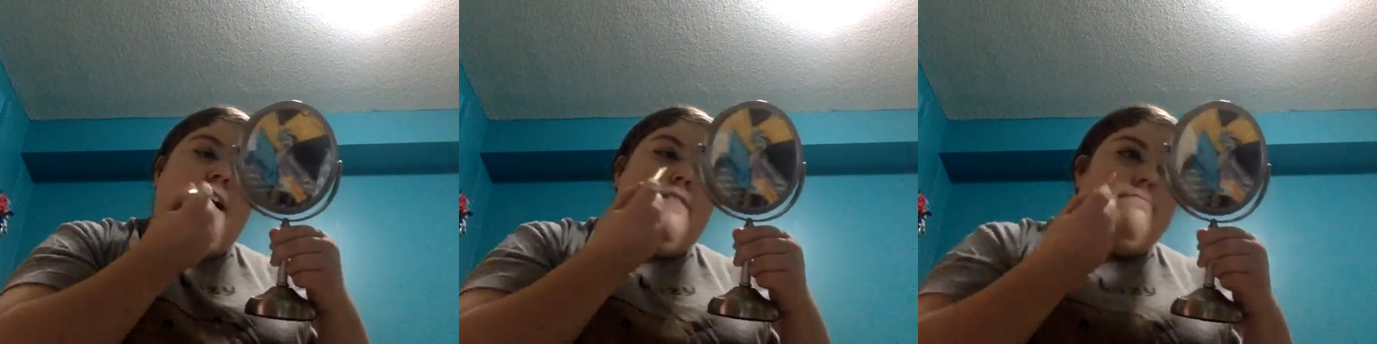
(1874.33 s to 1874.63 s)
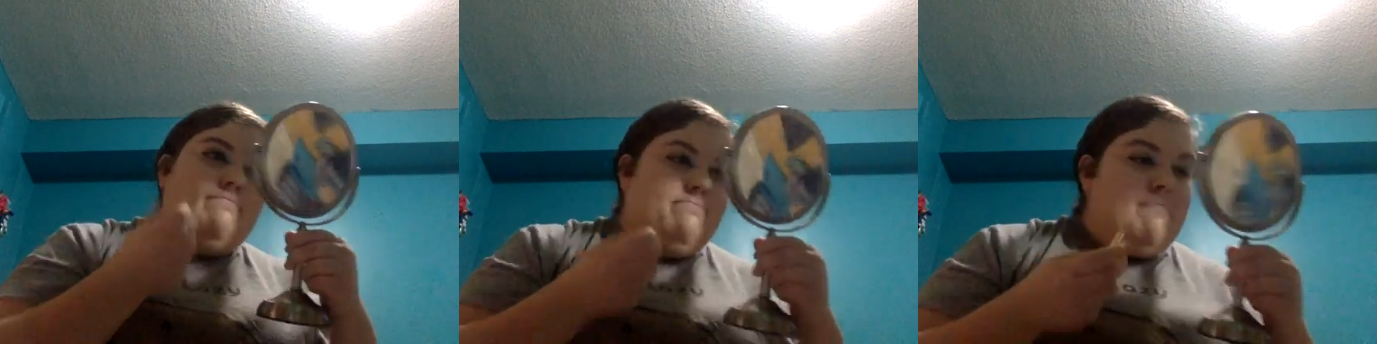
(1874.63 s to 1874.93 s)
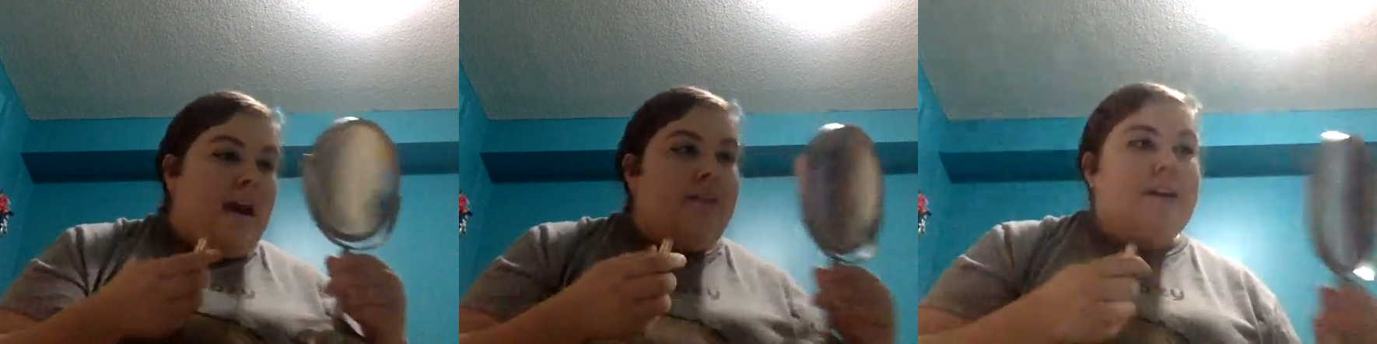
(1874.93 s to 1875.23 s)
I think it'll
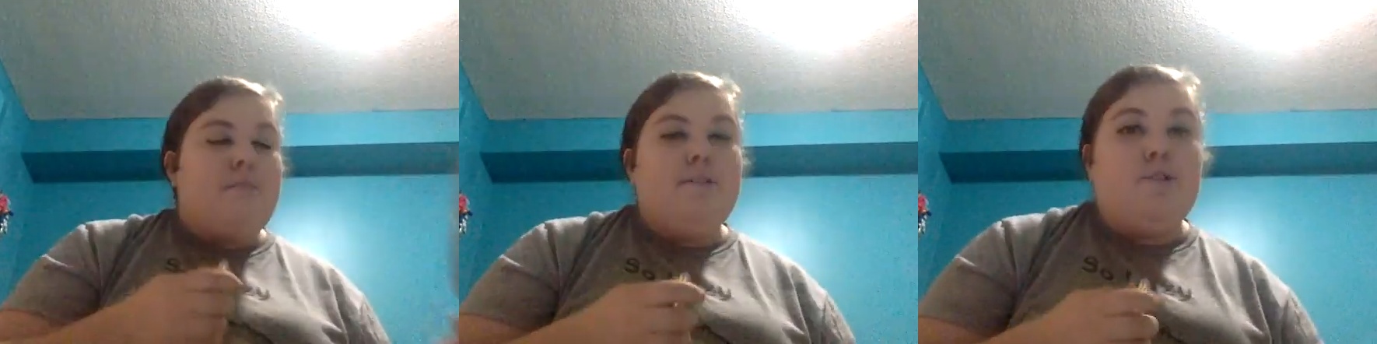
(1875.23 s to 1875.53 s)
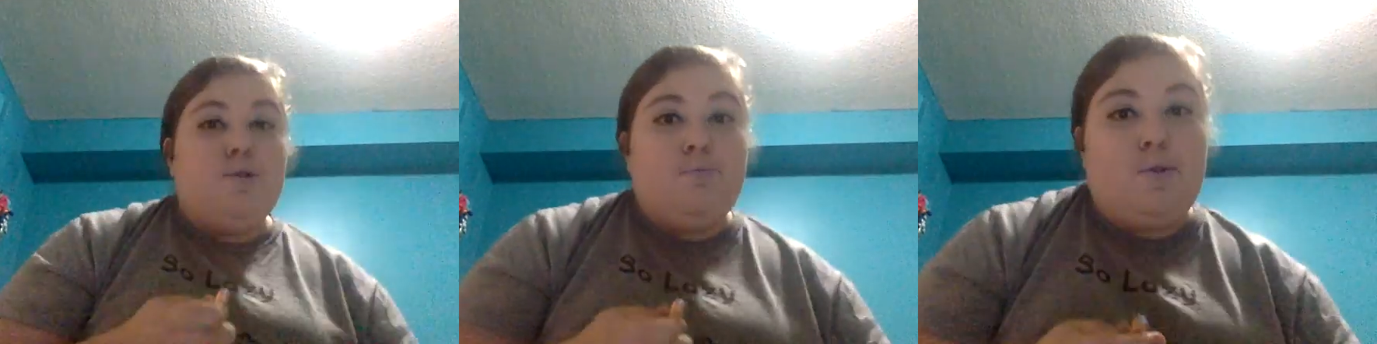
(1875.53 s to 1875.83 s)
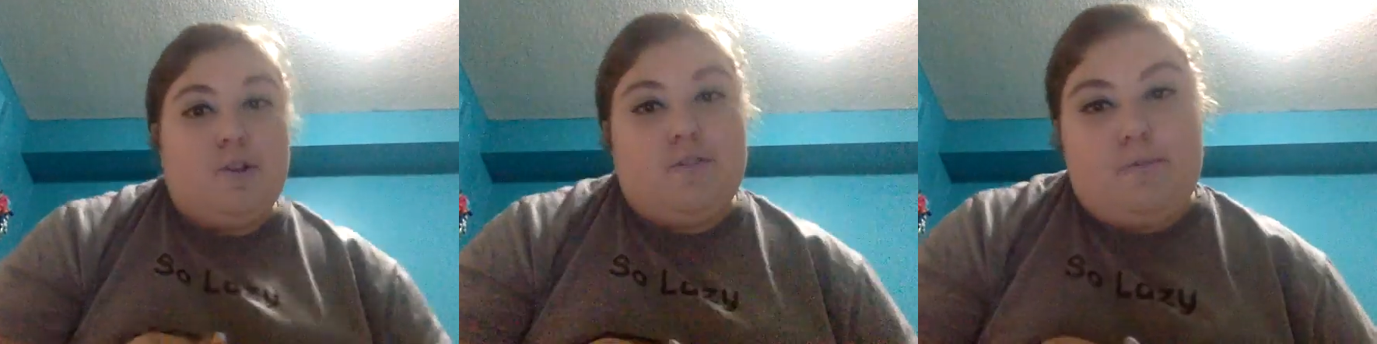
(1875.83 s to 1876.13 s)
be too bold for my
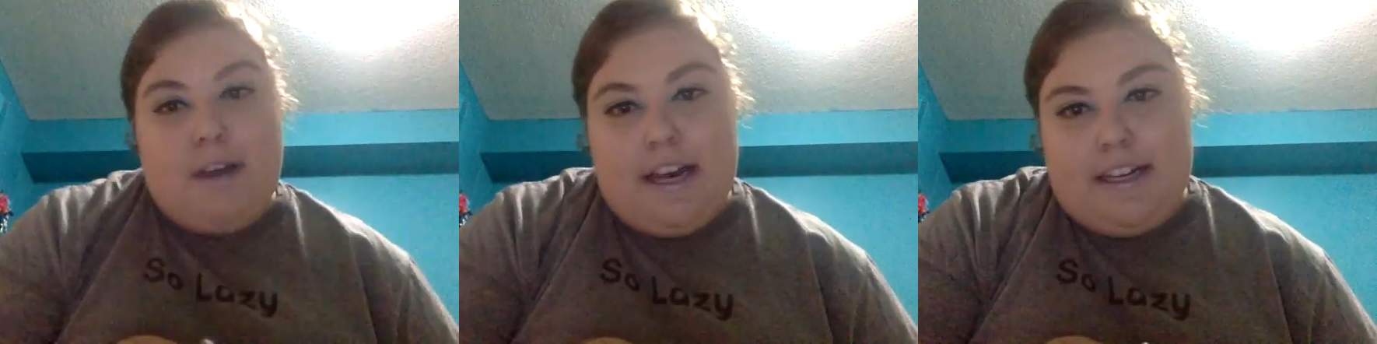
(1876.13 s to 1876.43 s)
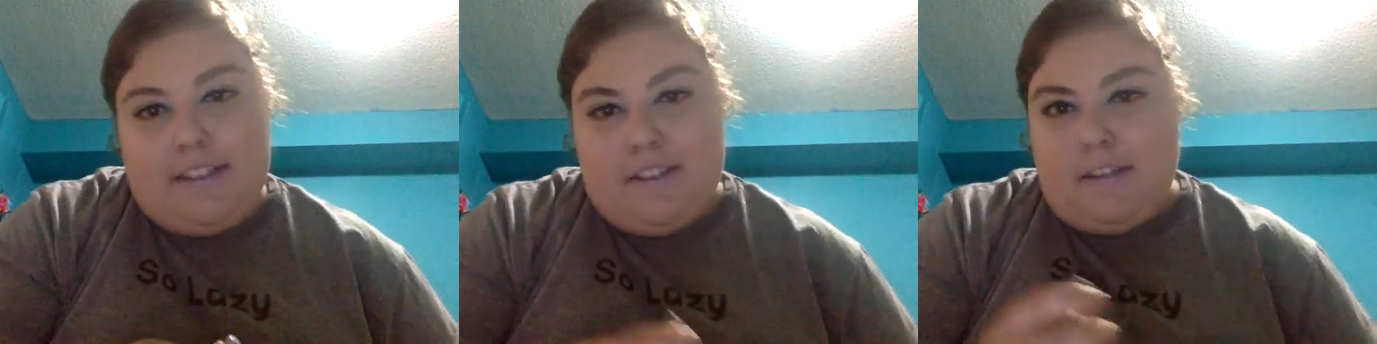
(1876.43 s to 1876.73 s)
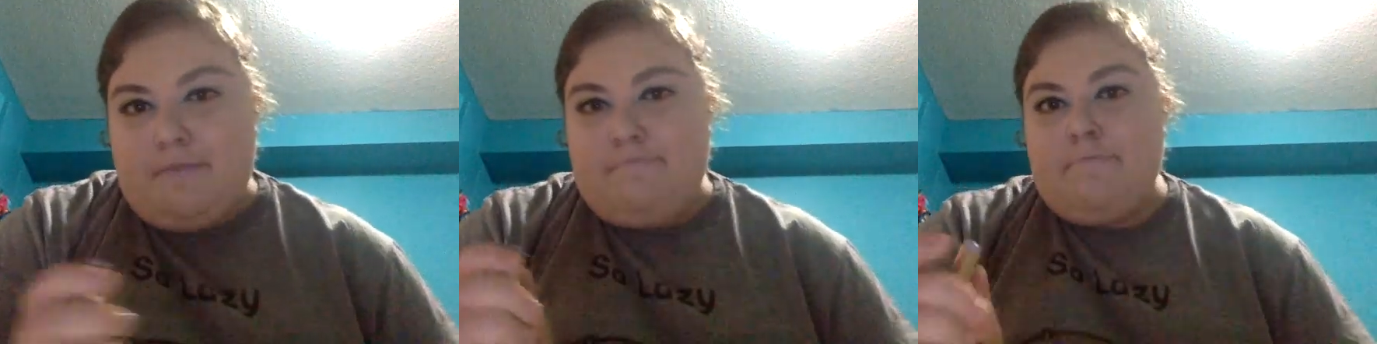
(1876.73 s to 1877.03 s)
eyes. So
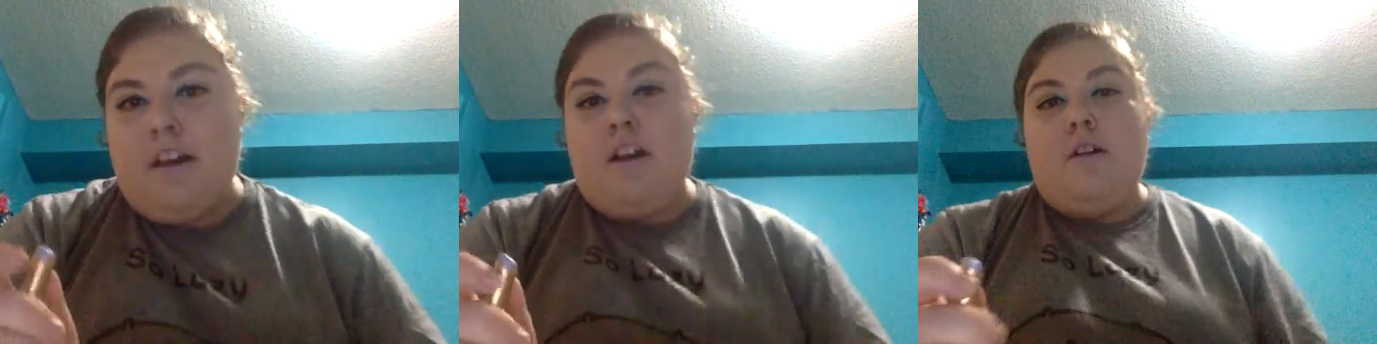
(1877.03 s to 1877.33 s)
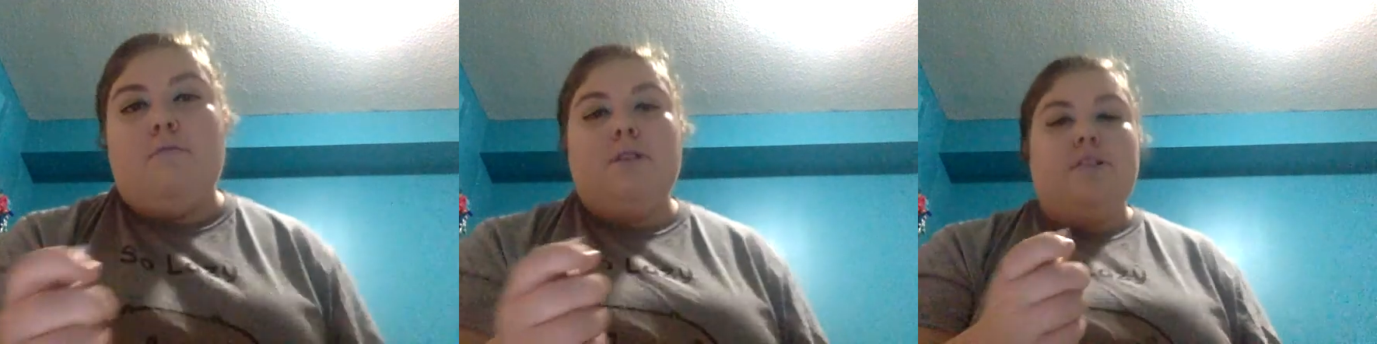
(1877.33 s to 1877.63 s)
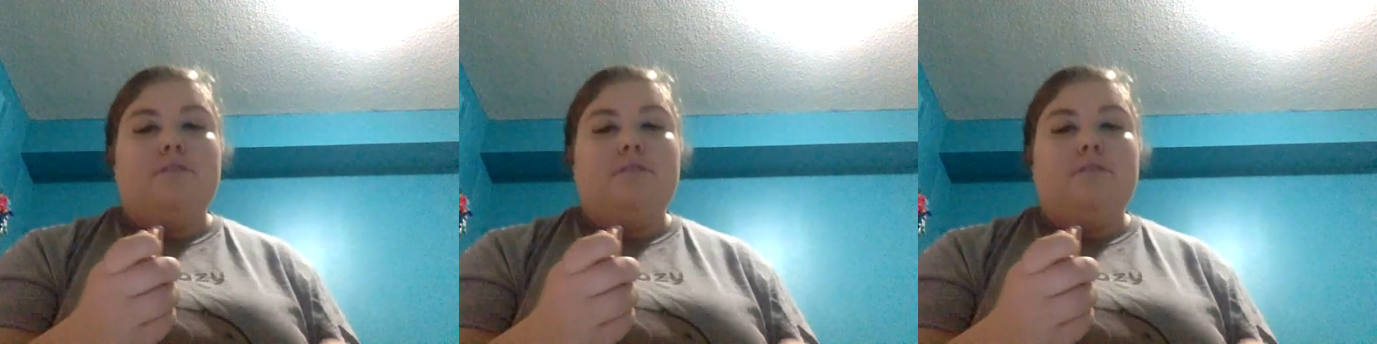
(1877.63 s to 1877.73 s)
we'll use this.